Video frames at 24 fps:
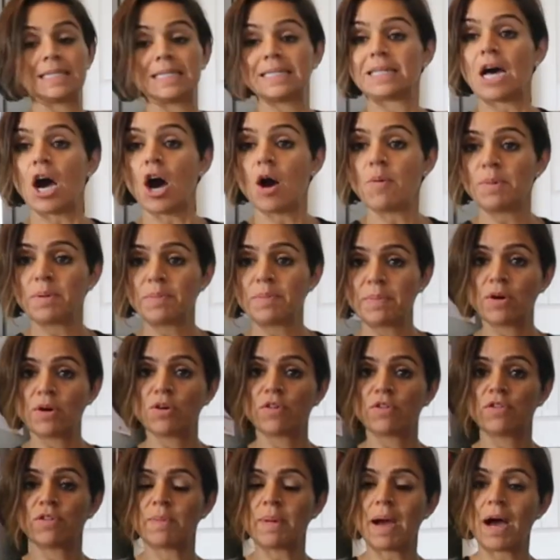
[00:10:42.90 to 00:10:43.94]
is almond milk
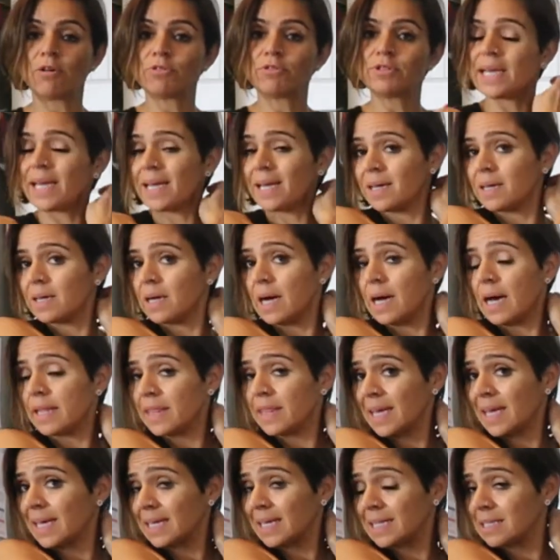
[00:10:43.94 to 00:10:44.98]
from Aldi. I
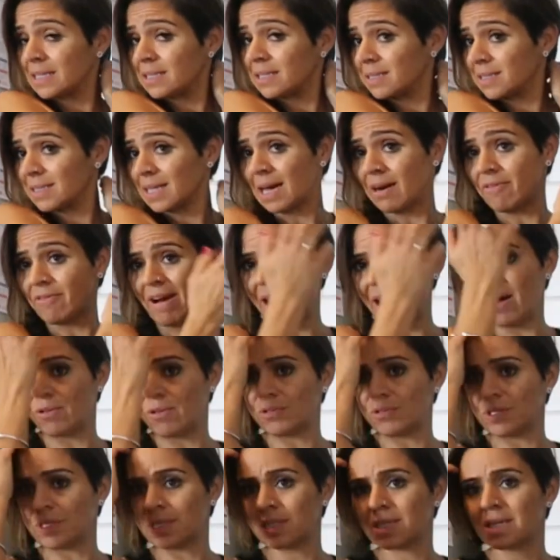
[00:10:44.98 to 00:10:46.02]
think it's
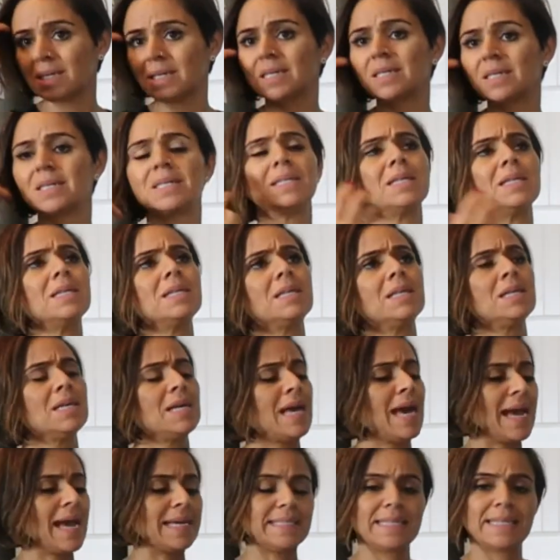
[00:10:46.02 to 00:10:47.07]
around
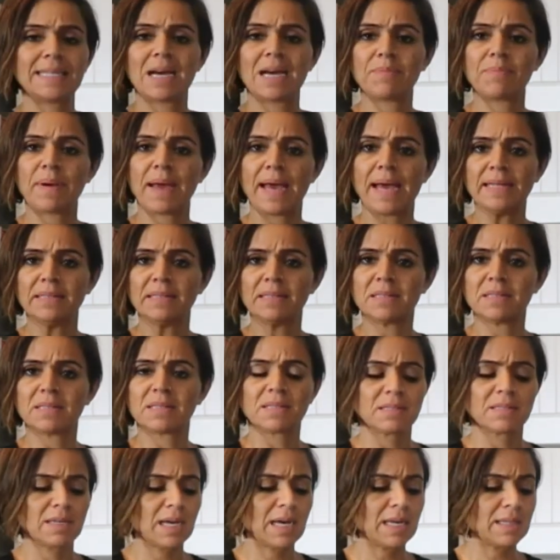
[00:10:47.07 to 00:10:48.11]
89 pence.
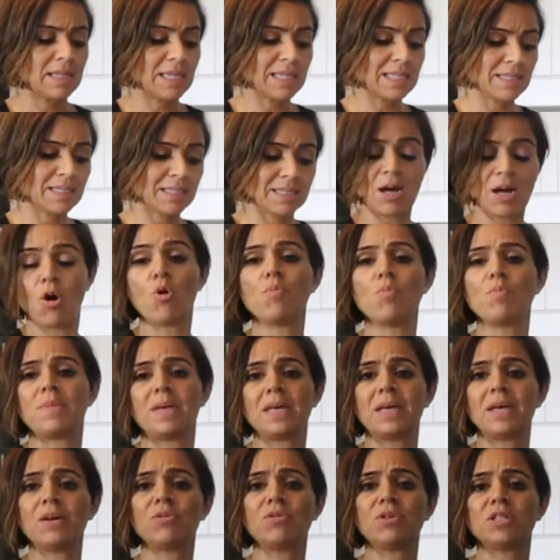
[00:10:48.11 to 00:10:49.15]
This whole
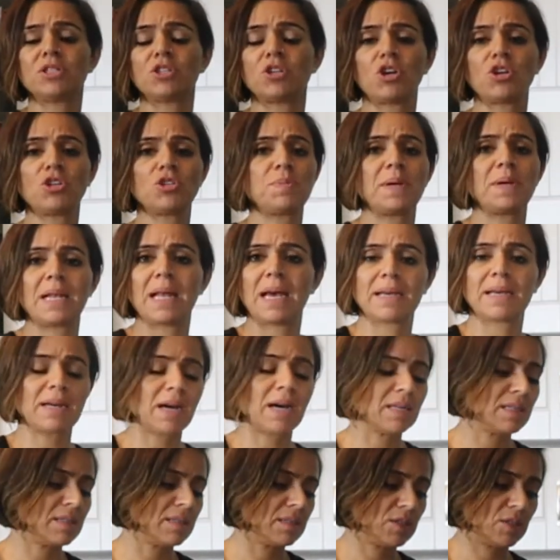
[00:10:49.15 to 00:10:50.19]
meal is going to be like,
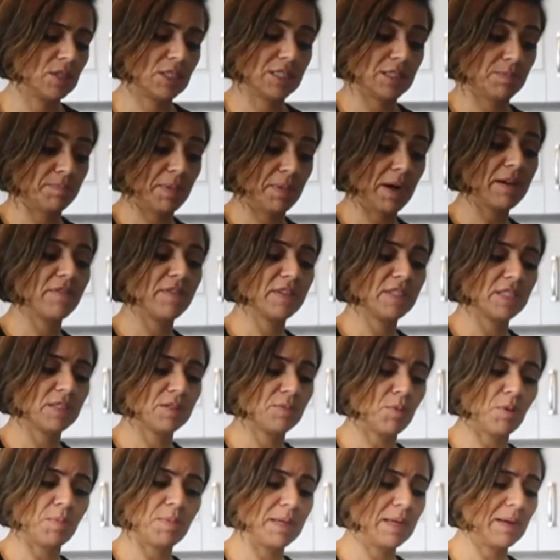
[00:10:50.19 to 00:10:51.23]
this breakfast is
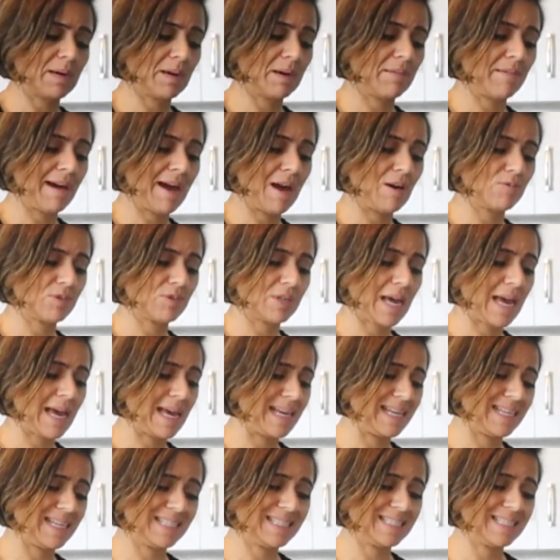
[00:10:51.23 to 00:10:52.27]
probably around
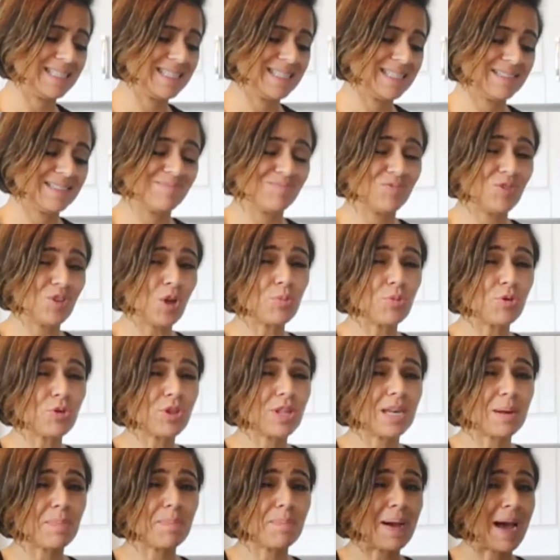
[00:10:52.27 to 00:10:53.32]
no more
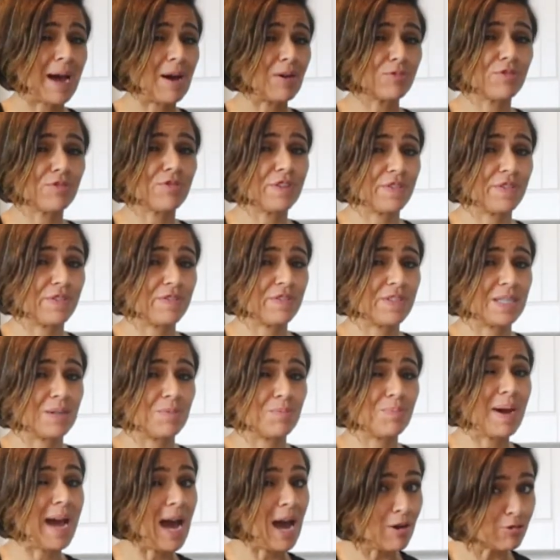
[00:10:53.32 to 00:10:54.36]
than £1.50,
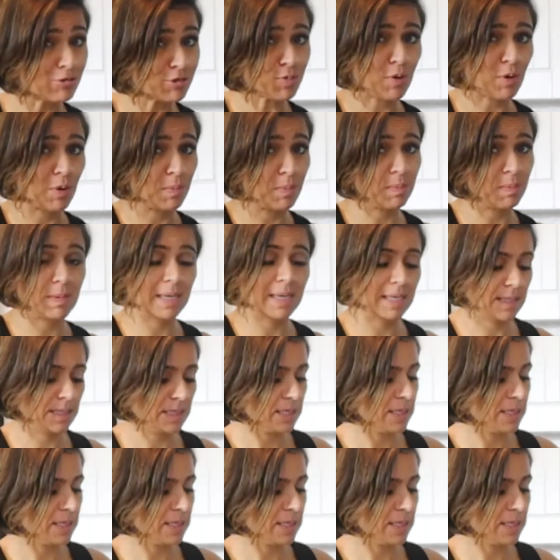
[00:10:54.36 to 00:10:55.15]
probably,